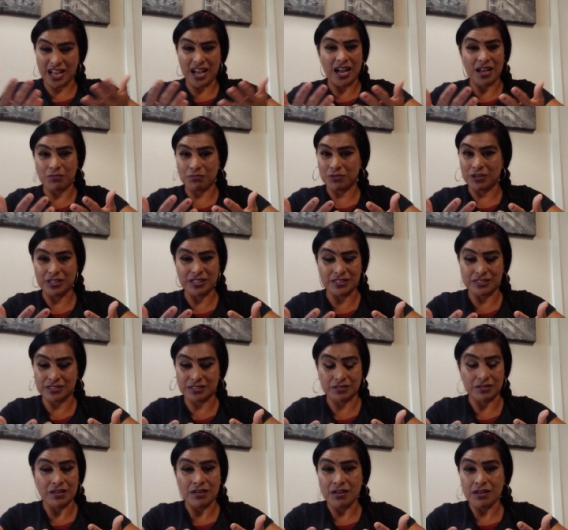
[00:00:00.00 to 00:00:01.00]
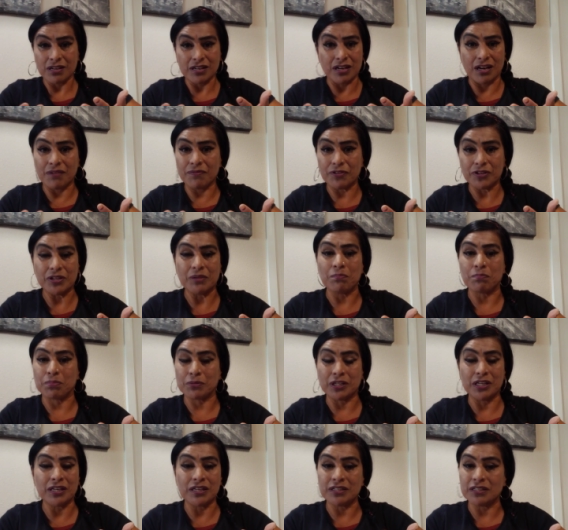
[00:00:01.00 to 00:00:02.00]
I was covered in
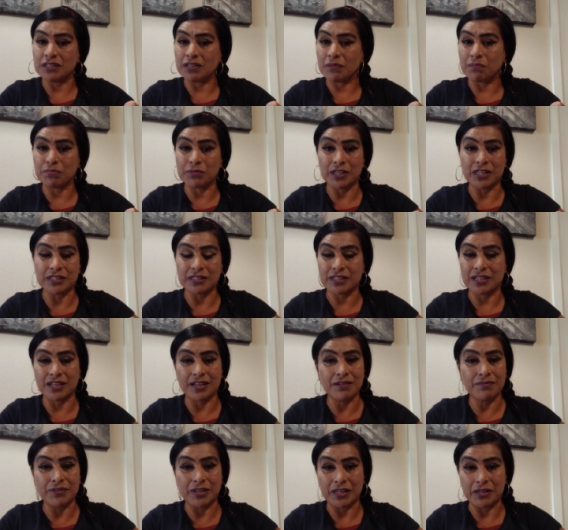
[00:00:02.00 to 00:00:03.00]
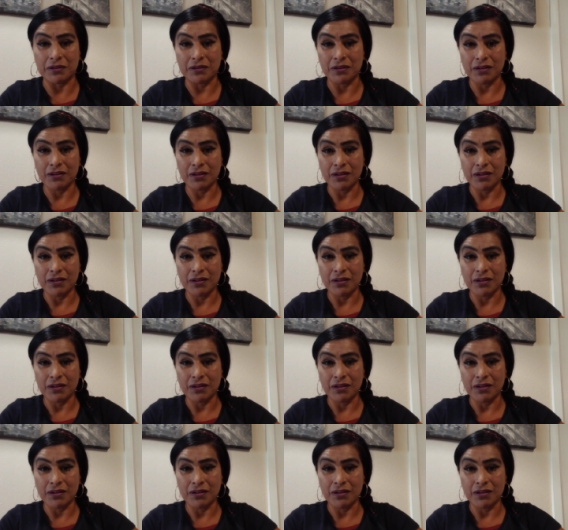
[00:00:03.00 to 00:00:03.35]
blood, in a blood covet.